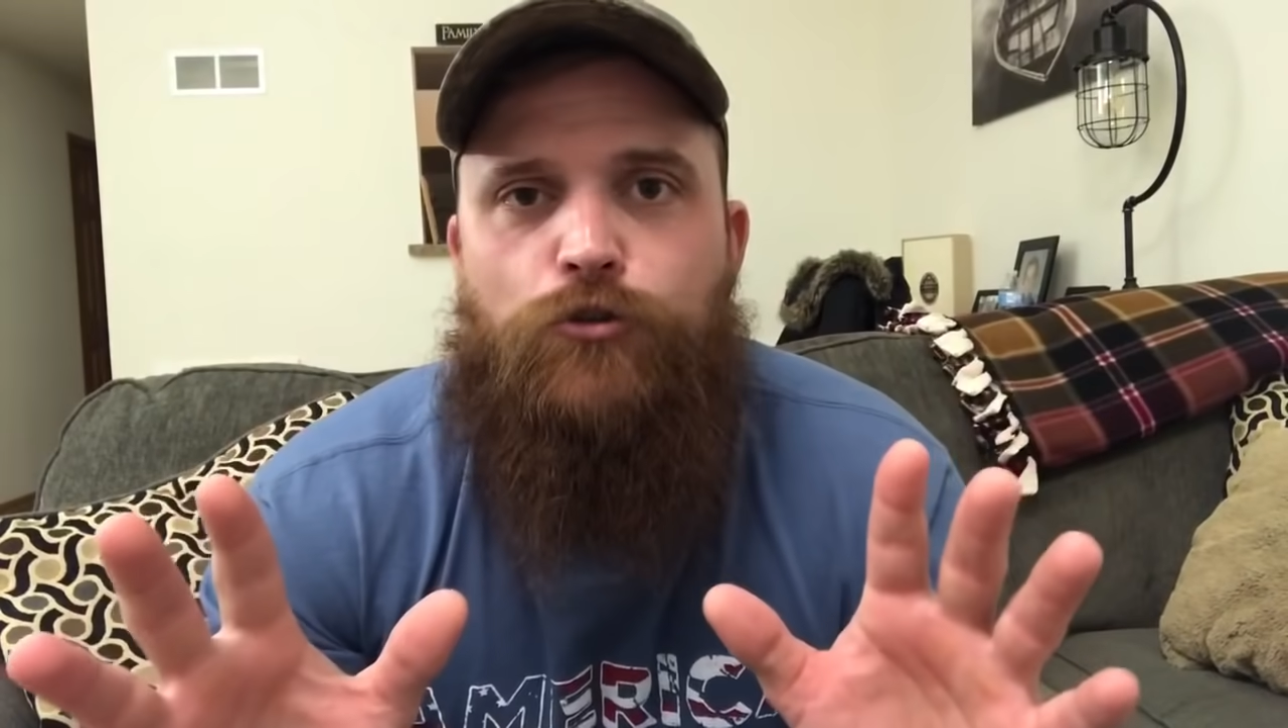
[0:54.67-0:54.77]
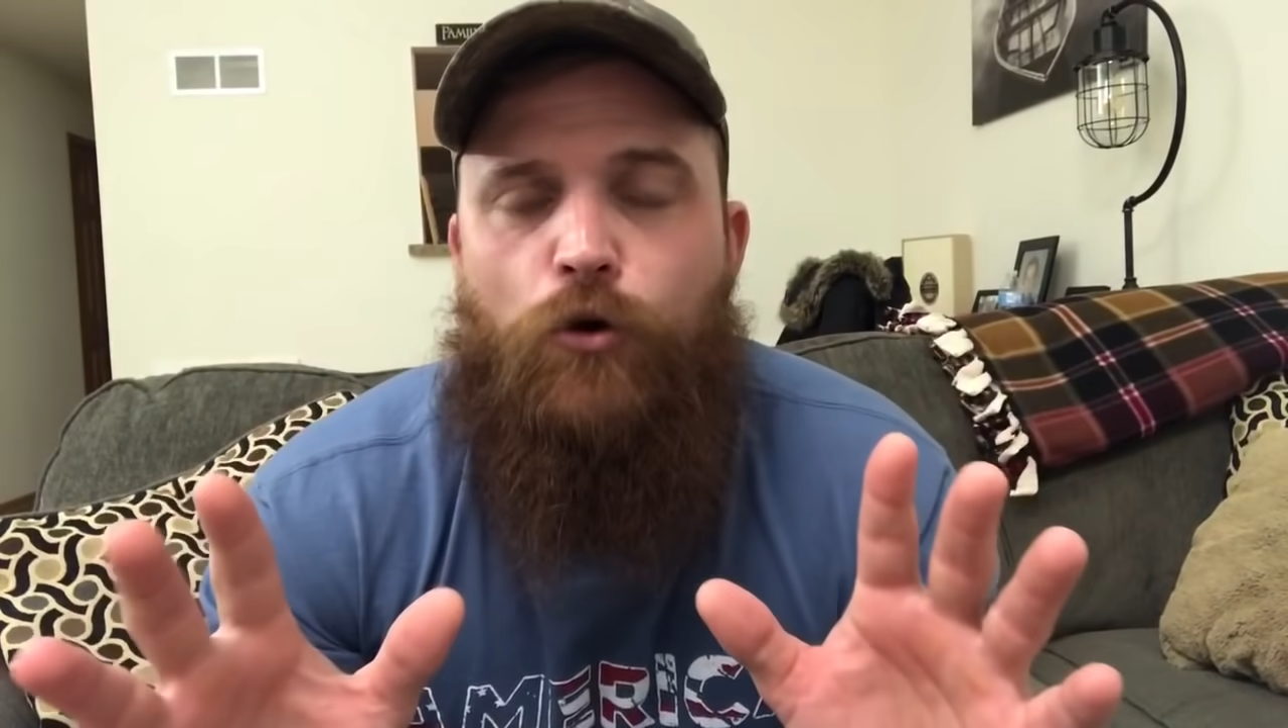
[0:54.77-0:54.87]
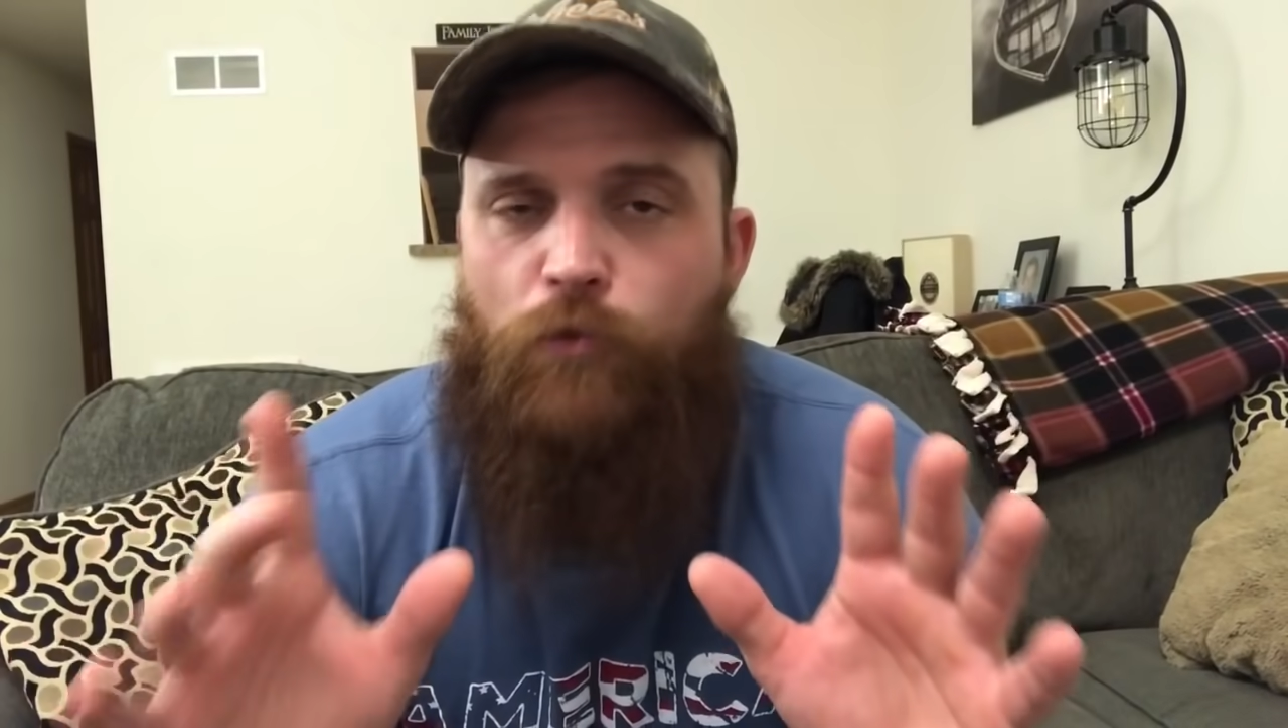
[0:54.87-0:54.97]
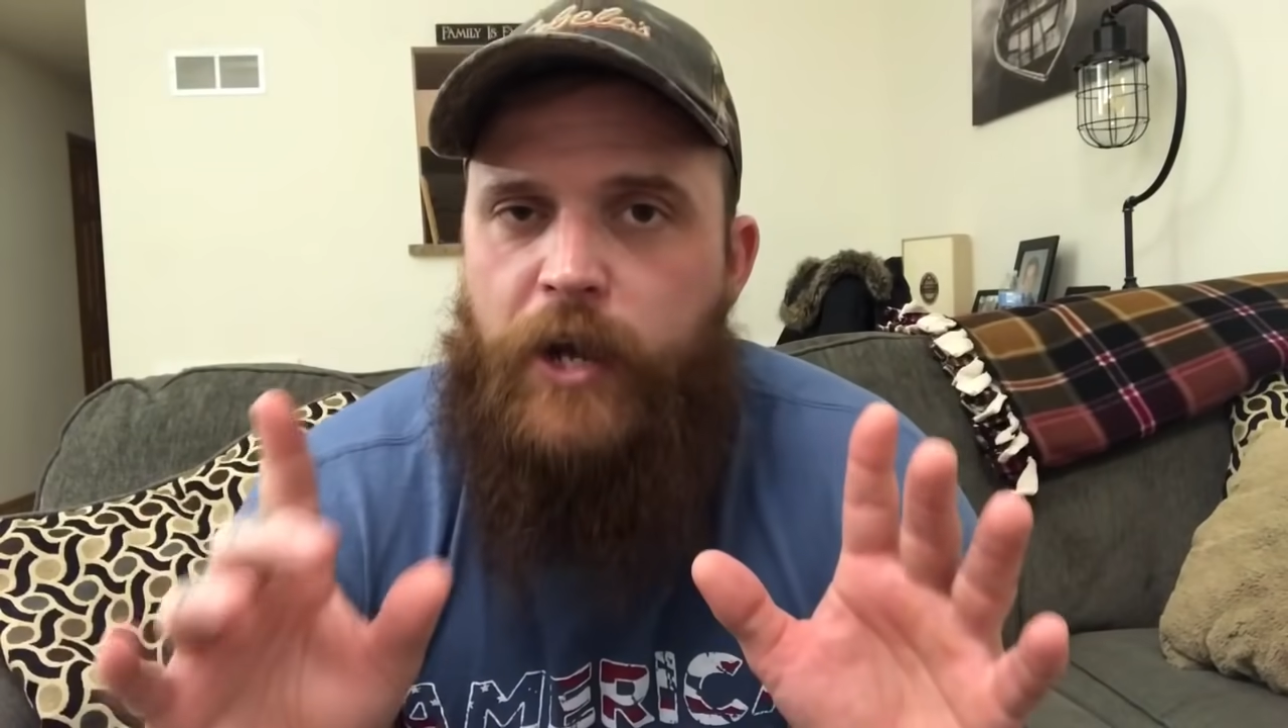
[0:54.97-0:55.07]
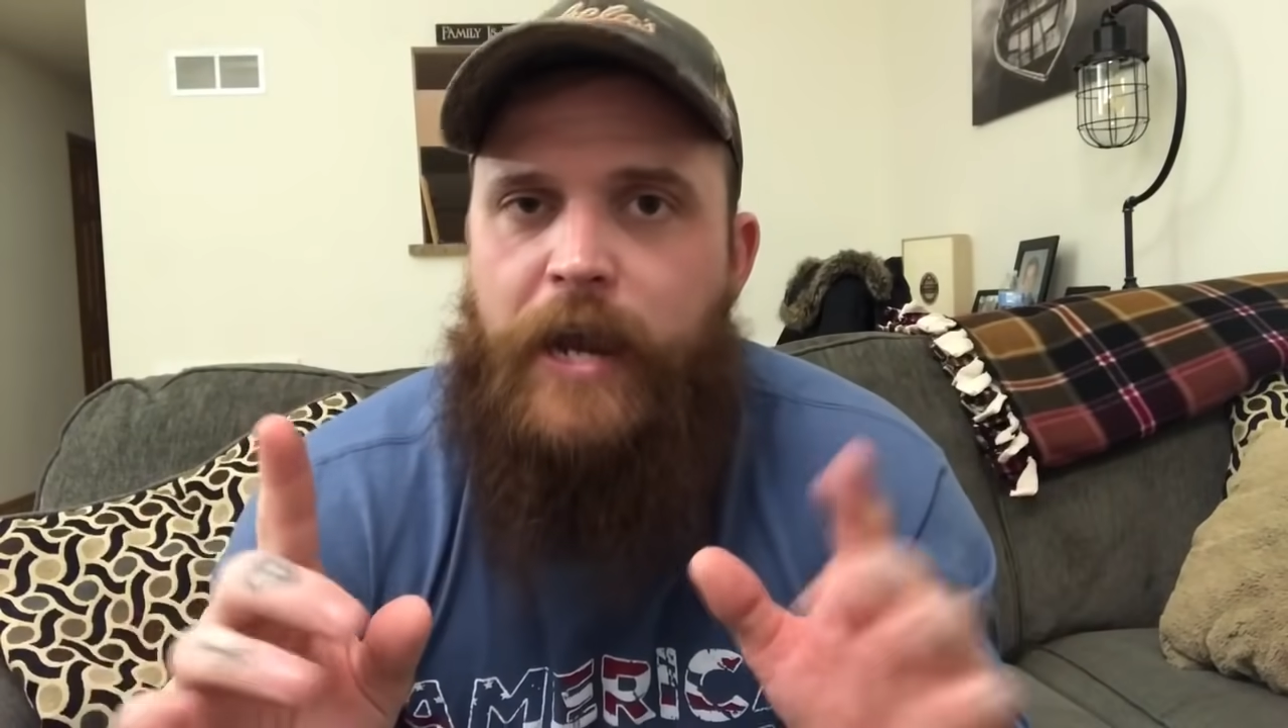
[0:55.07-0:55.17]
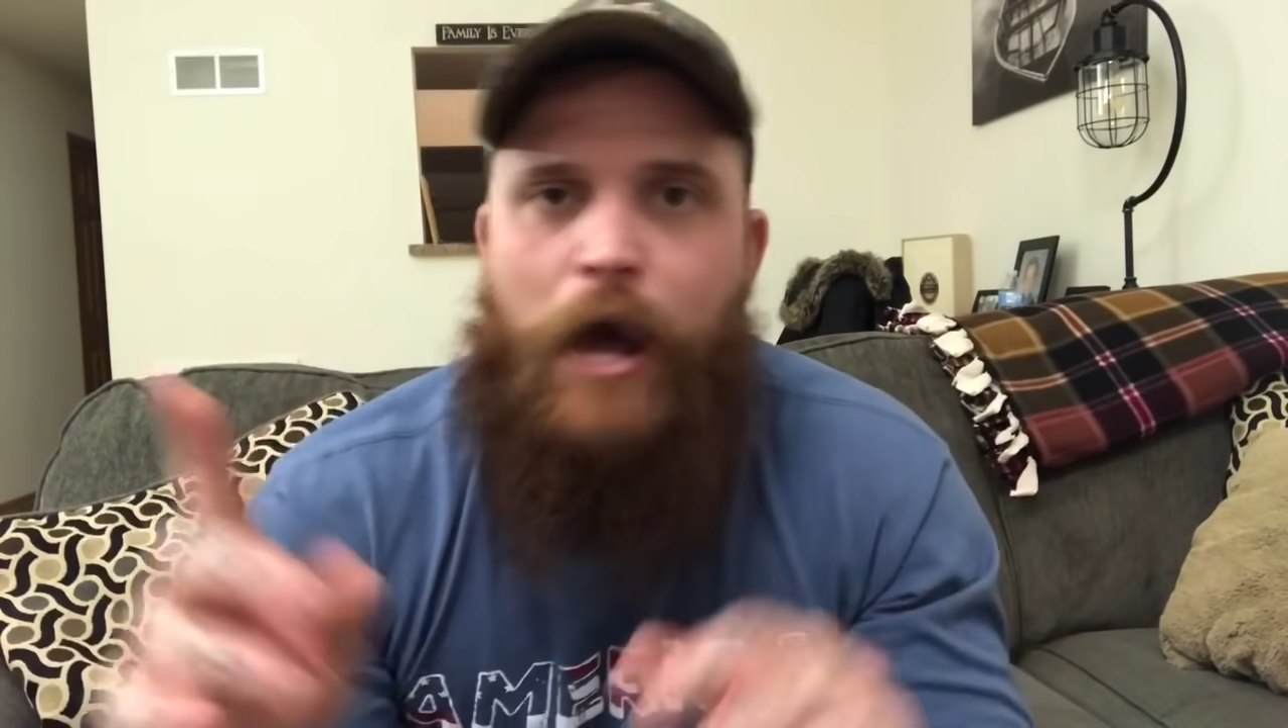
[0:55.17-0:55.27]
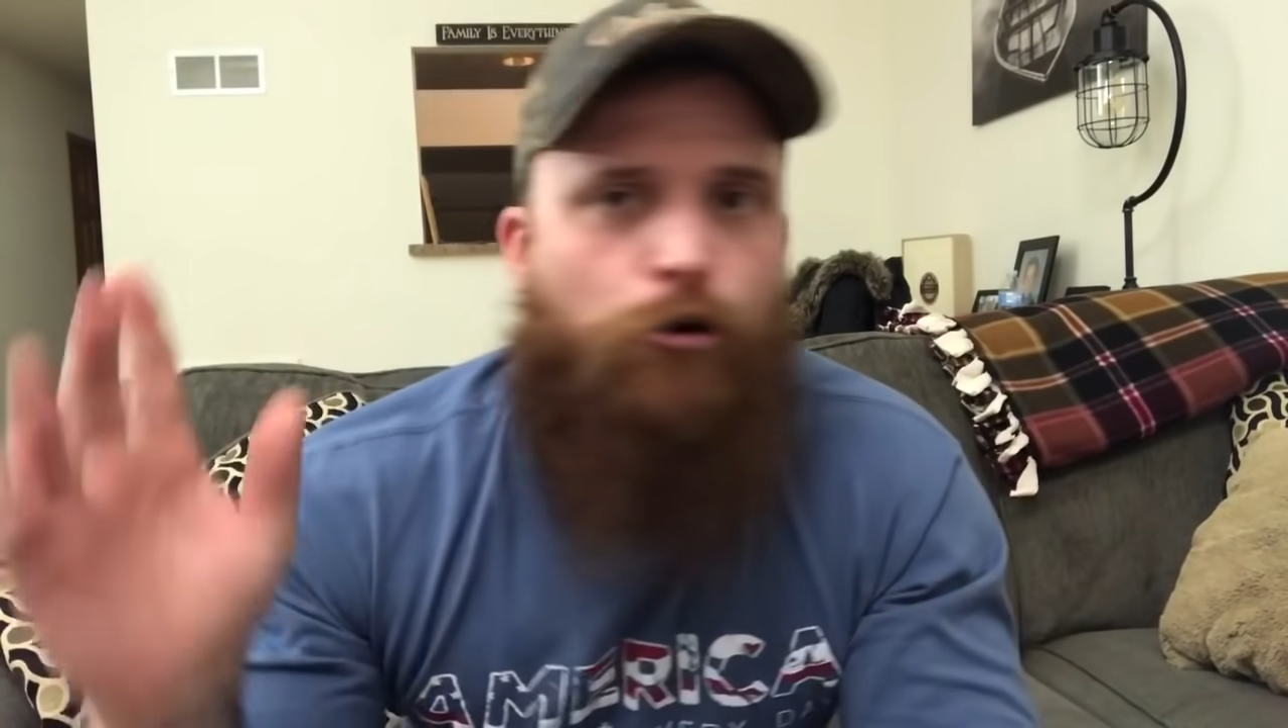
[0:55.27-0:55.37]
doing right now,